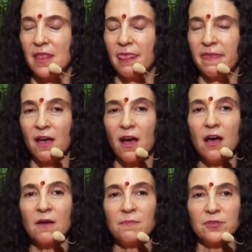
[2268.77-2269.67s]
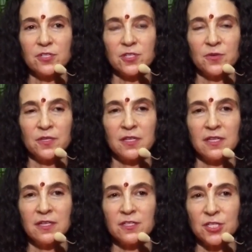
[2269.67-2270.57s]
the
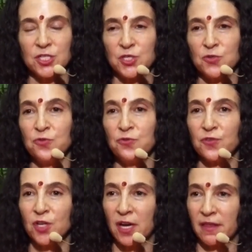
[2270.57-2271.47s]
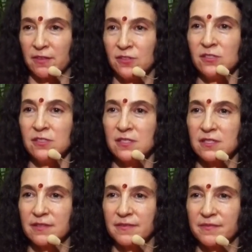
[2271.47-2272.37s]
opportunity to do for
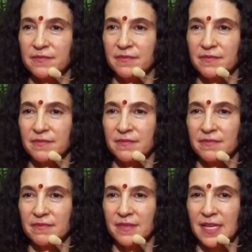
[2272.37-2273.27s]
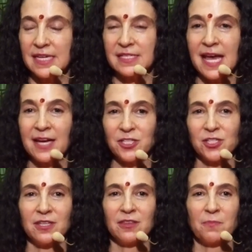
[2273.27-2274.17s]
others is
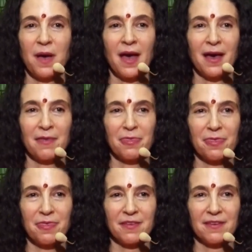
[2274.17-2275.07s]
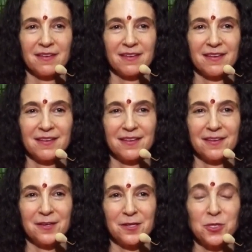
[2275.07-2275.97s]
actually the path
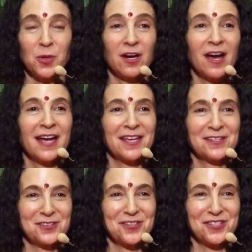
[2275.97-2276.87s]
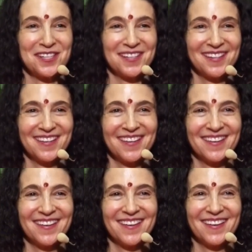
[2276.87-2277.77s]
to our highest good.
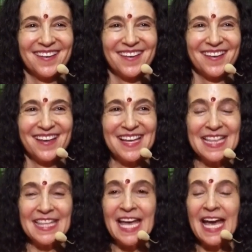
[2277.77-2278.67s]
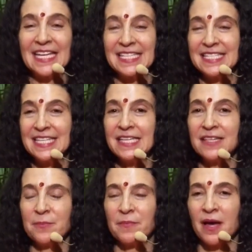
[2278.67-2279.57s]
The
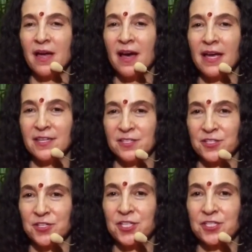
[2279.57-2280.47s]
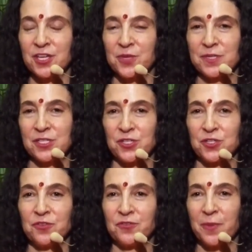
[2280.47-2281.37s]
idea that my highest good is going to be
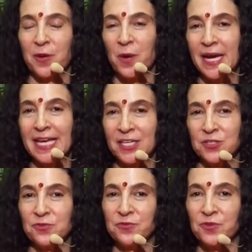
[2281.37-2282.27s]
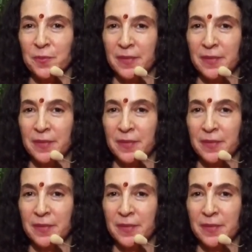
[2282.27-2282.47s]
served by what I do for